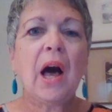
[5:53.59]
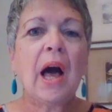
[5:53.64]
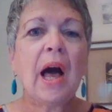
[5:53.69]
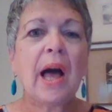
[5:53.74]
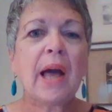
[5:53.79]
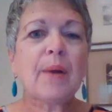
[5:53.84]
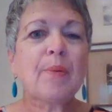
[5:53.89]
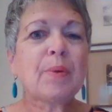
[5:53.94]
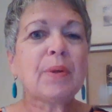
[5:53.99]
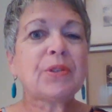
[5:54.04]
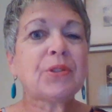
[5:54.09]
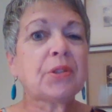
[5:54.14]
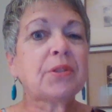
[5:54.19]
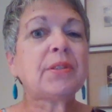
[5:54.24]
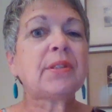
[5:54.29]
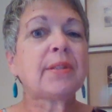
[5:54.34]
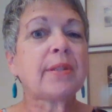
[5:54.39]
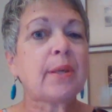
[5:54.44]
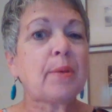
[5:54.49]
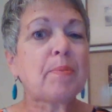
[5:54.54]
I will
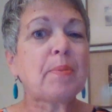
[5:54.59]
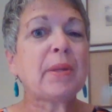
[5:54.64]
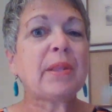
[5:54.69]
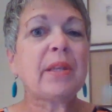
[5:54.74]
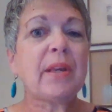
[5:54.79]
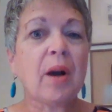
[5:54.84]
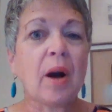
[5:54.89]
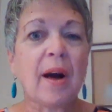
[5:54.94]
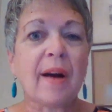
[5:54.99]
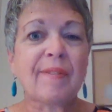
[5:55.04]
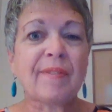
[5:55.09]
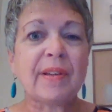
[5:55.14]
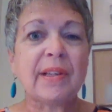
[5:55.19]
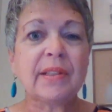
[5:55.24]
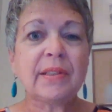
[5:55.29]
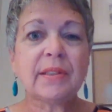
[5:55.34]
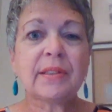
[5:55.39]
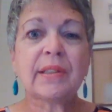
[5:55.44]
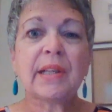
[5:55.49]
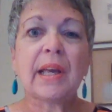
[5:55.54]
just sleep in the
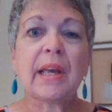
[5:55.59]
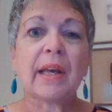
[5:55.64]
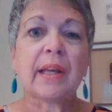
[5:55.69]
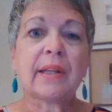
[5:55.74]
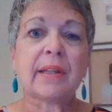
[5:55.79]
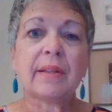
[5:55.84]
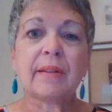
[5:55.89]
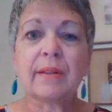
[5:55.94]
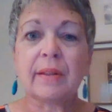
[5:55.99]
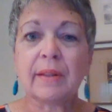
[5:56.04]
office and